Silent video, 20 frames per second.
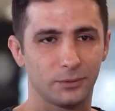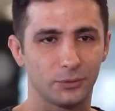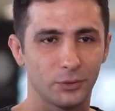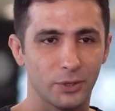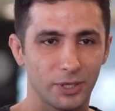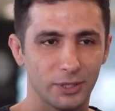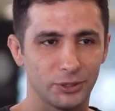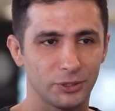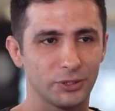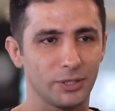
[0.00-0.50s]

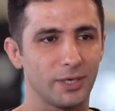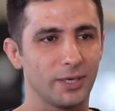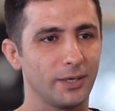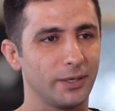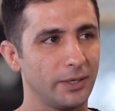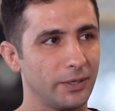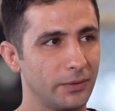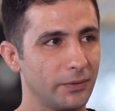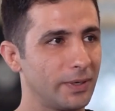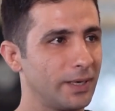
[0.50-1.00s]
Russia,
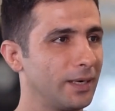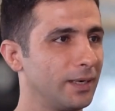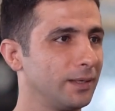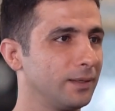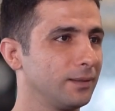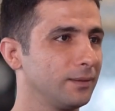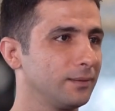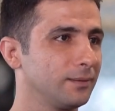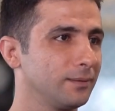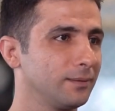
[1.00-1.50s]

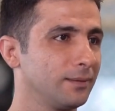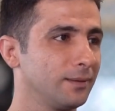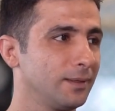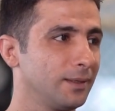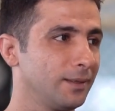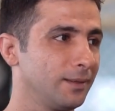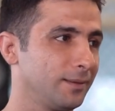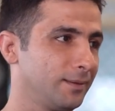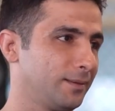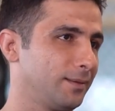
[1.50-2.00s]
Iran,
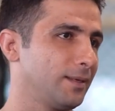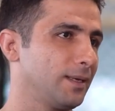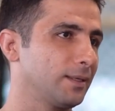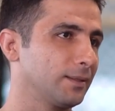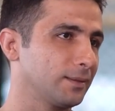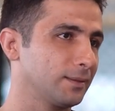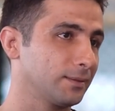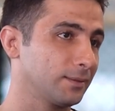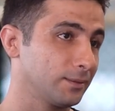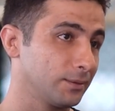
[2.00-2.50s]

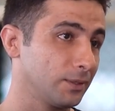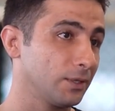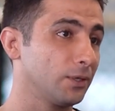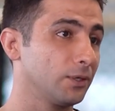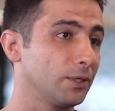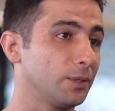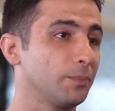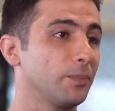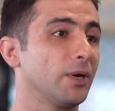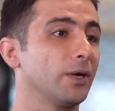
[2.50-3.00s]
like they
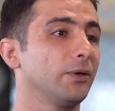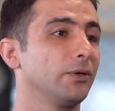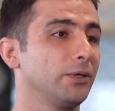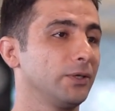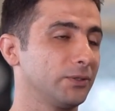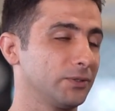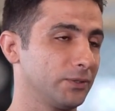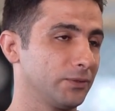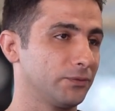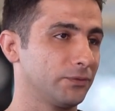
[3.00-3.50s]
are the
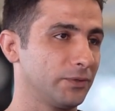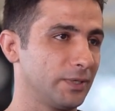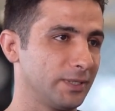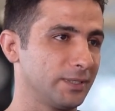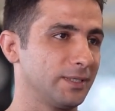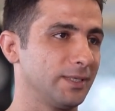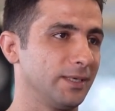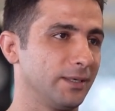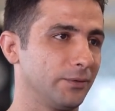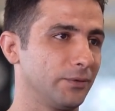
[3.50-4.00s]
pioneers of
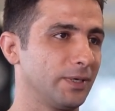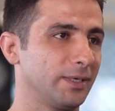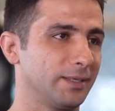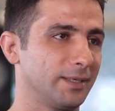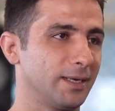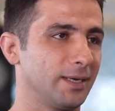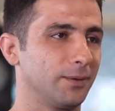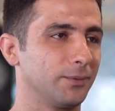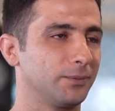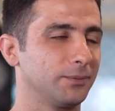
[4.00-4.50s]
wrestling right
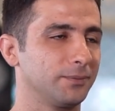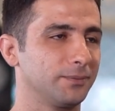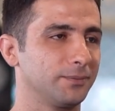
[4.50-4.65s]
now.